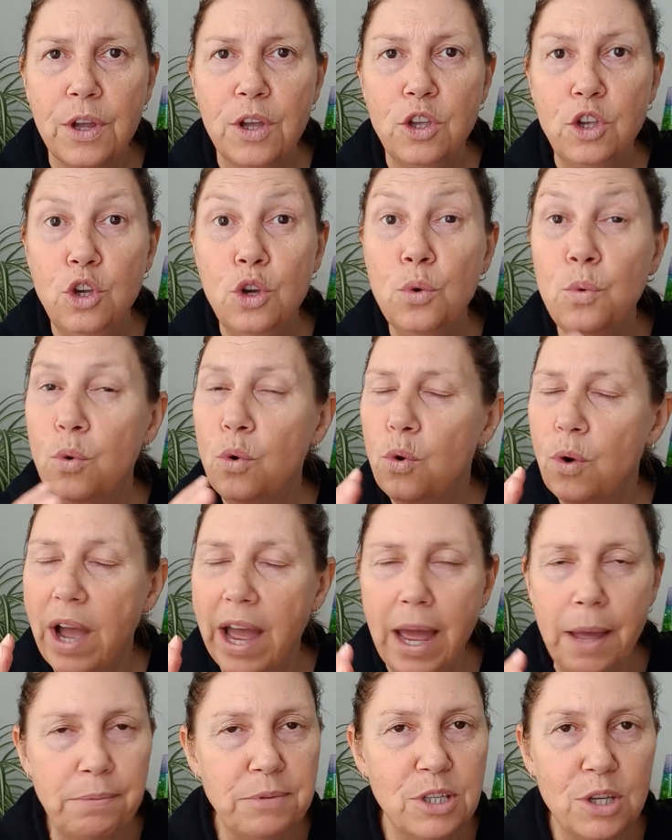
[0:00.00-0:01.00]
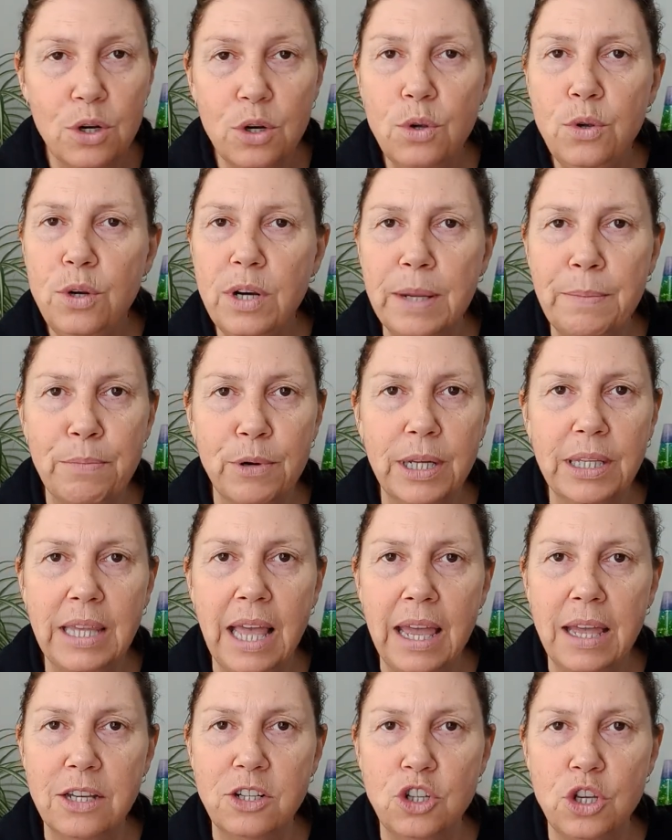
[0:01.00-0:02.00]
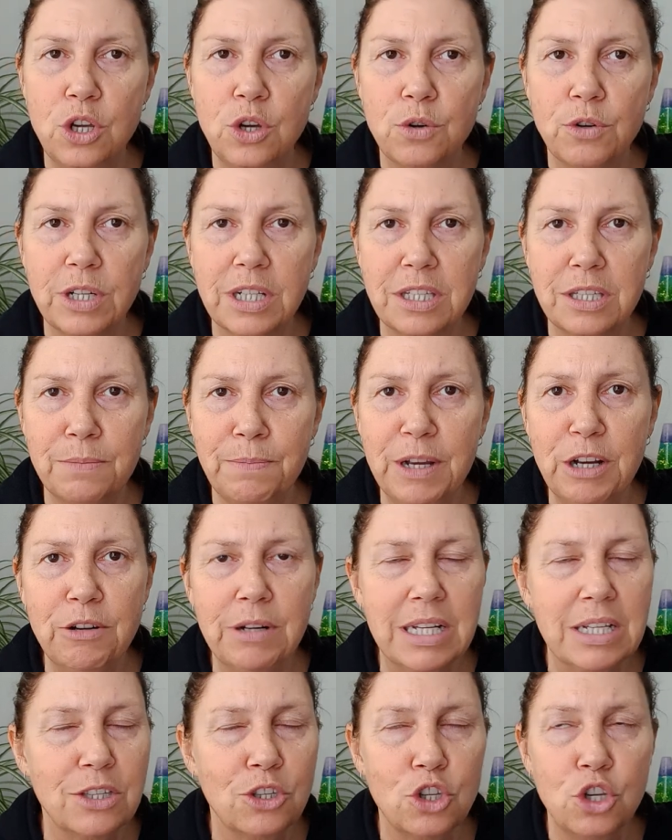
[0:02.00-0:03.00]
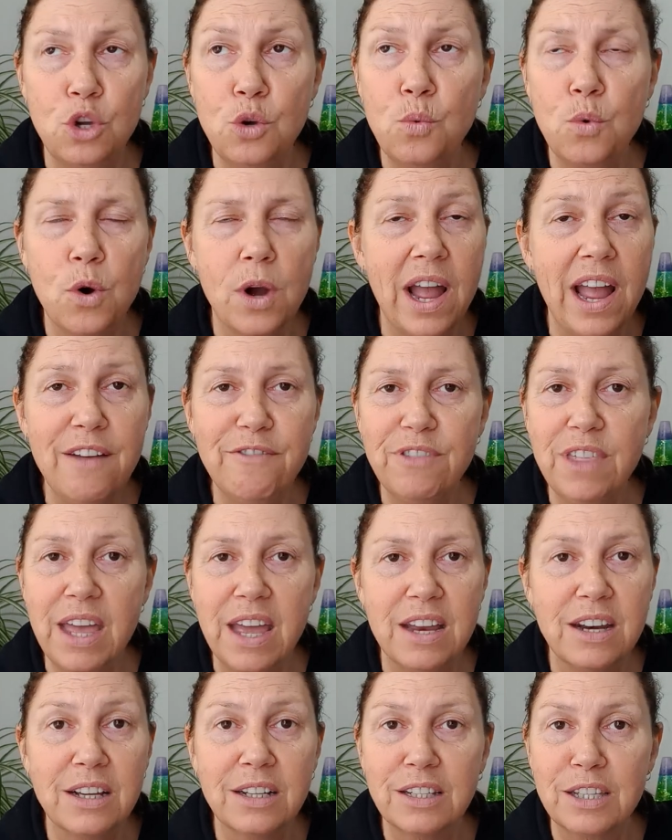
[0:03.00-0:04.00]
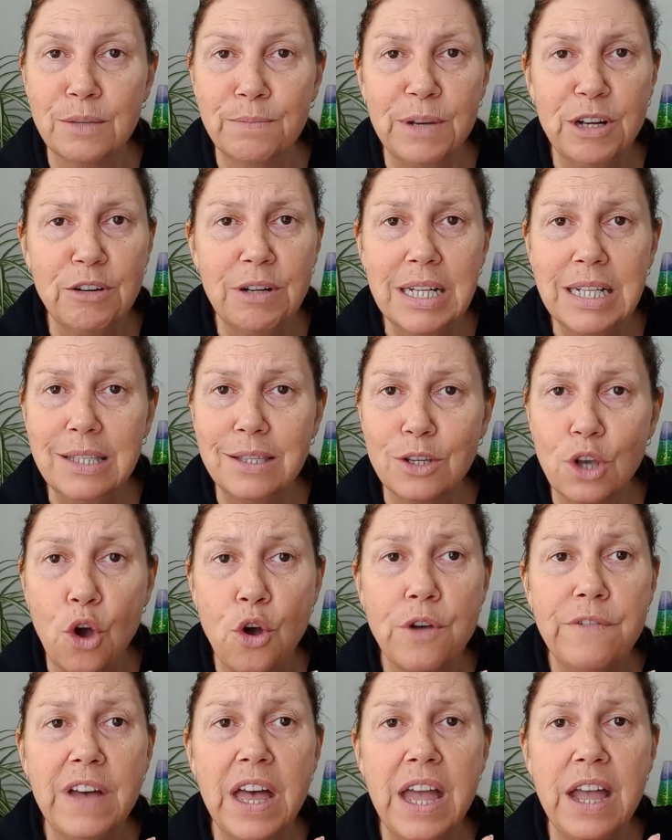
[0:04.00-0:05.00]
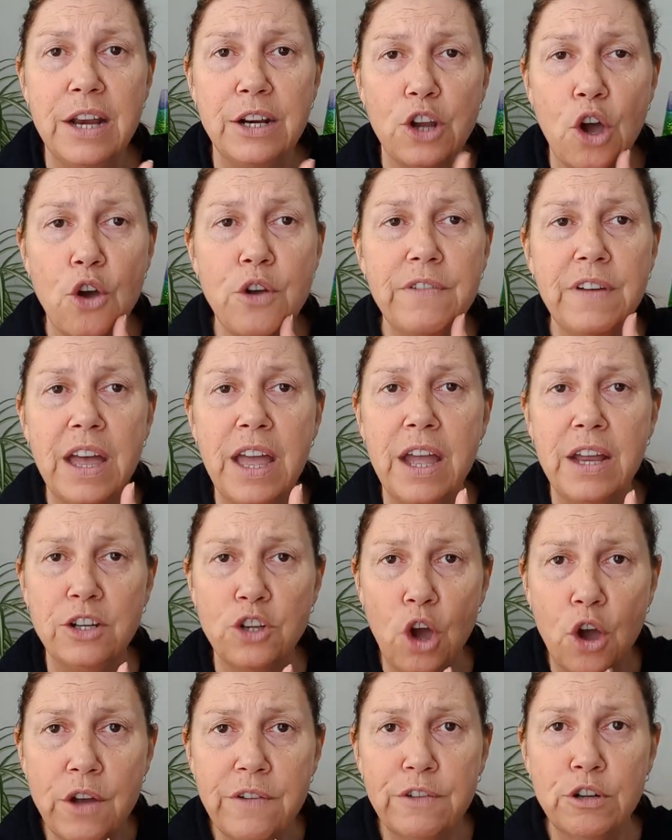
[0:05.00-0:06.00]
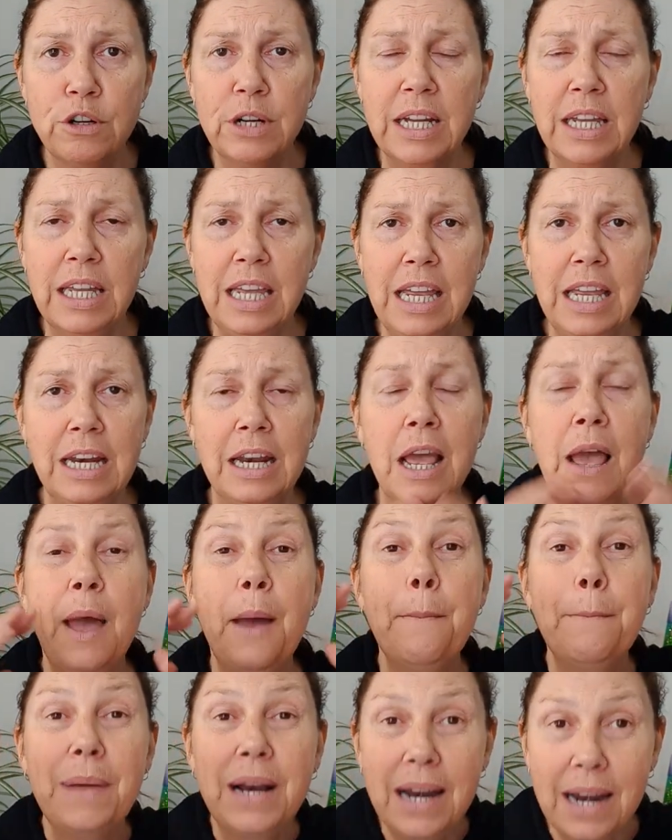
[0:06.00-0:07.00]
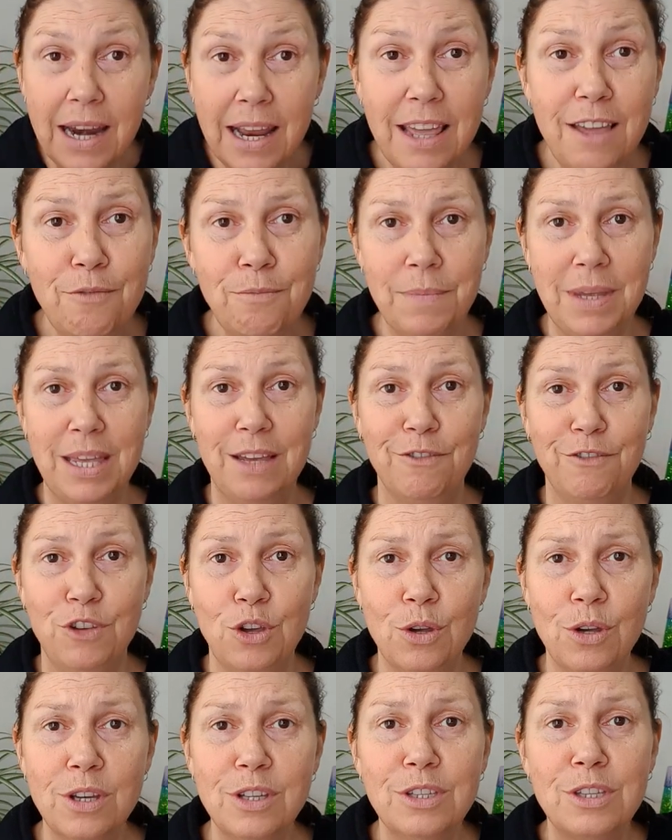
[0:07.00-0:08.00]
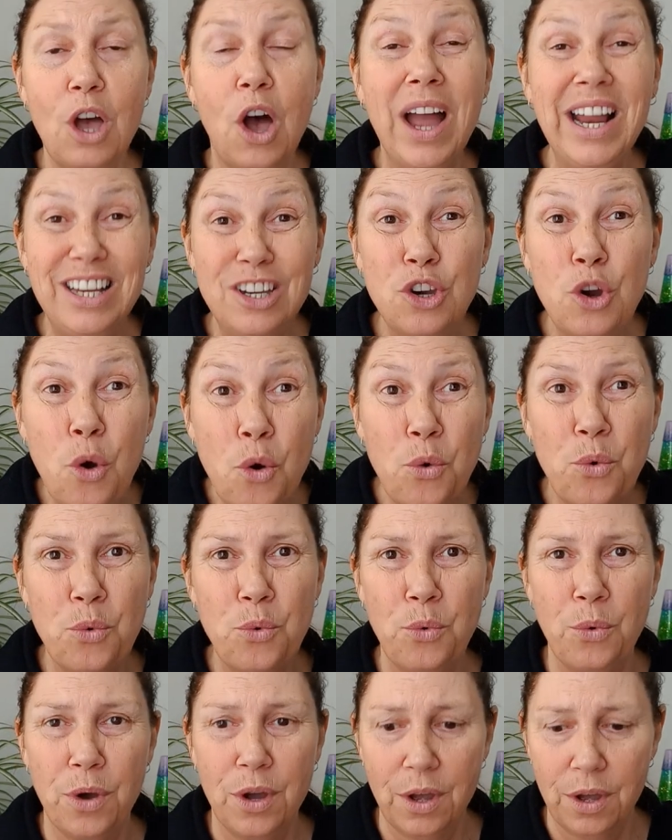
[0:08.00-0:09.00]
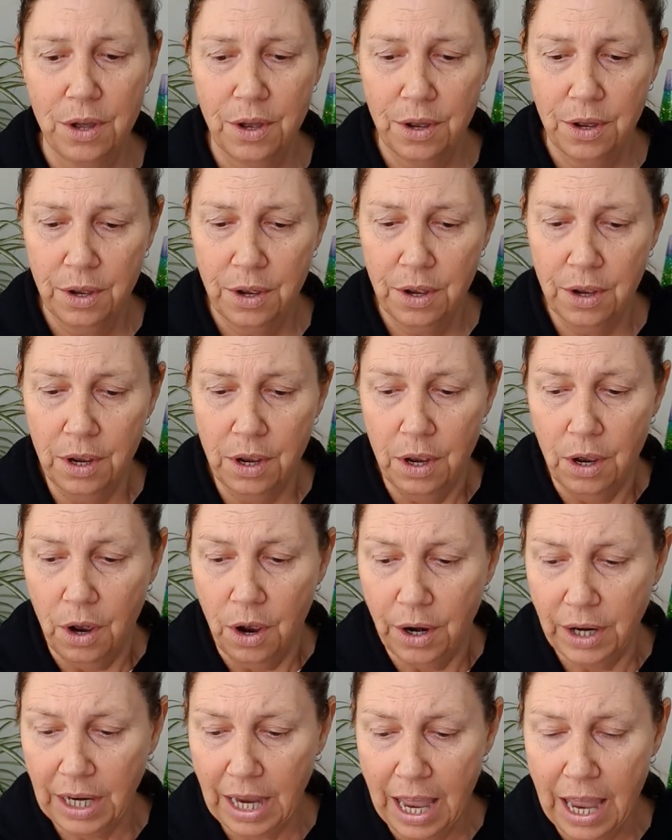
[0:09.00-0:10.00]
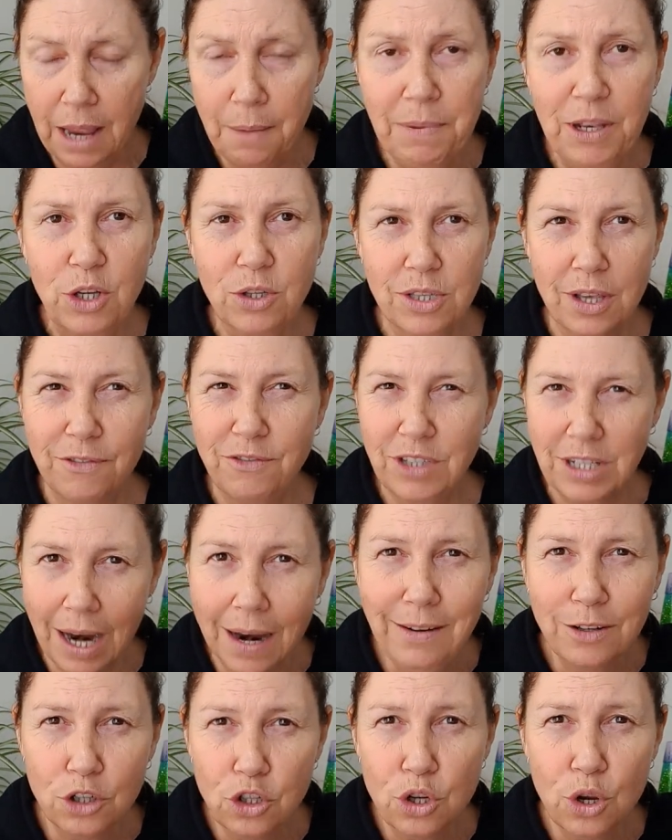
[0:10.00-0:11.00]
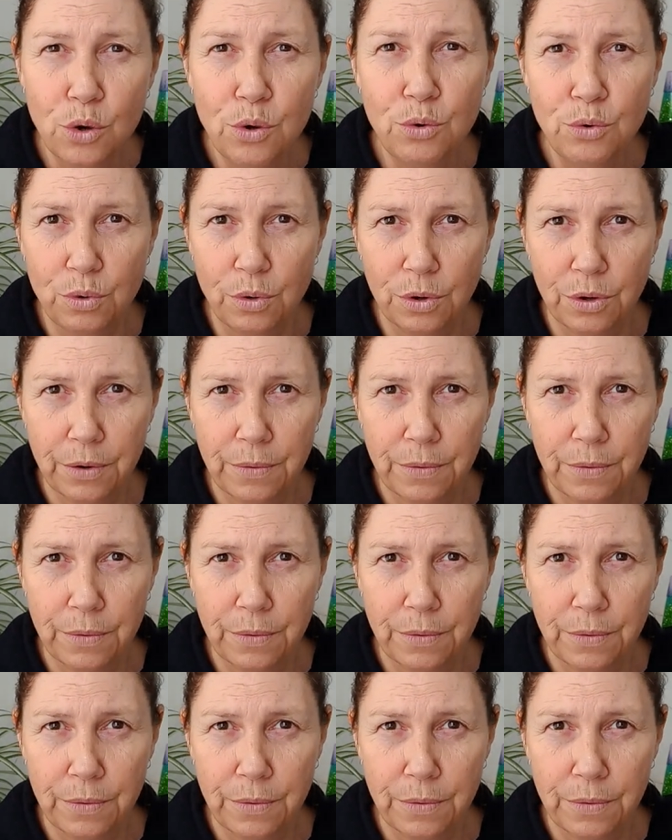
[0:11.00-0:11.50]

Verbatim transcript: You will absolutely bring that into your experience. You will have that experience over and over and over again. Believe me, Ophiuchus, I know. Okay, because I've done it too